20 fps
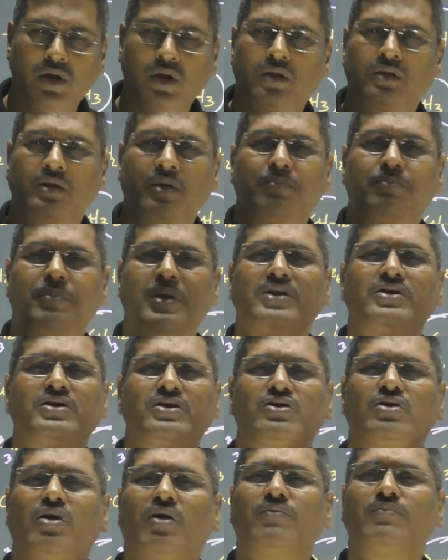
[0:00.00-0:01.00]
the
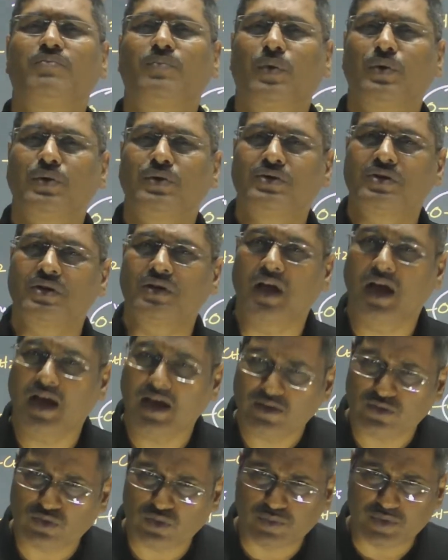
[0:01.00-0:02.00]
basis of position
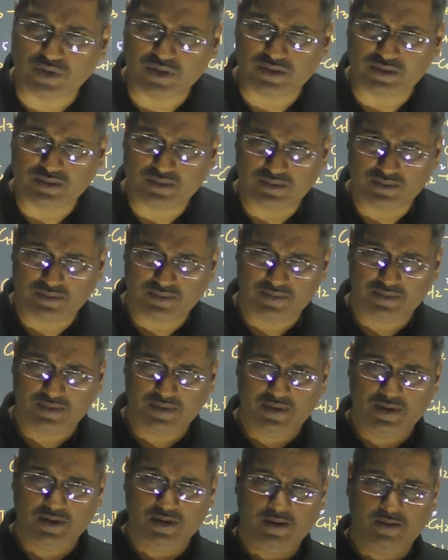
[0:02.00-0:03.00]
isomerism.
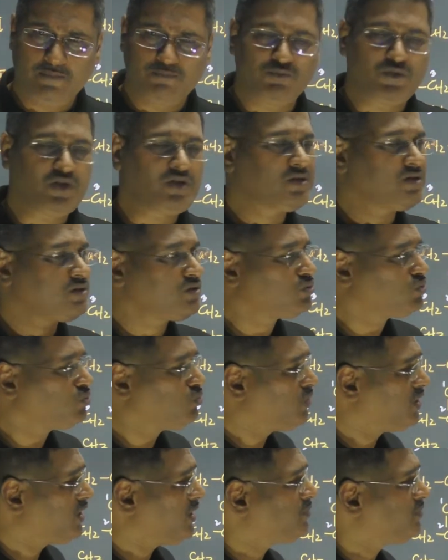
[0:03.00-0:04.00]
This is
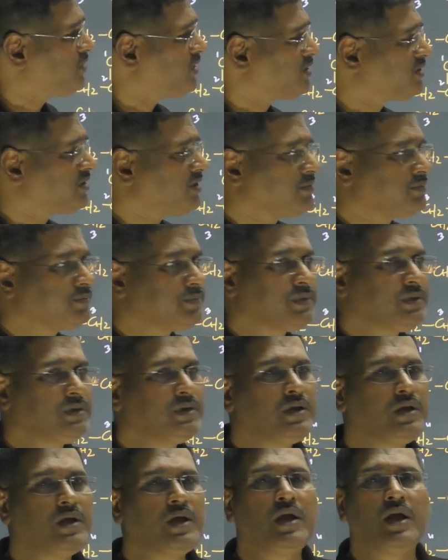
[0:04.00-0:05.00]
one of the examples,
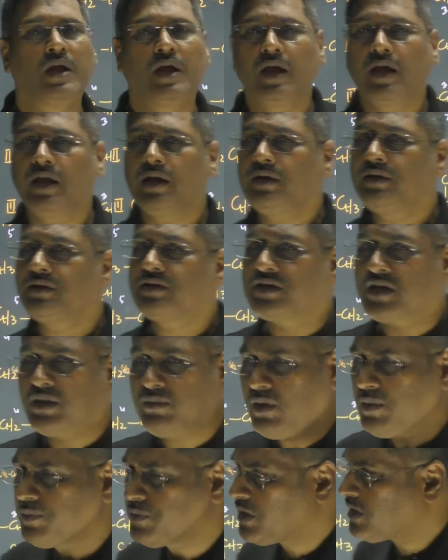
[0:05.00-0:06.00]
and some of the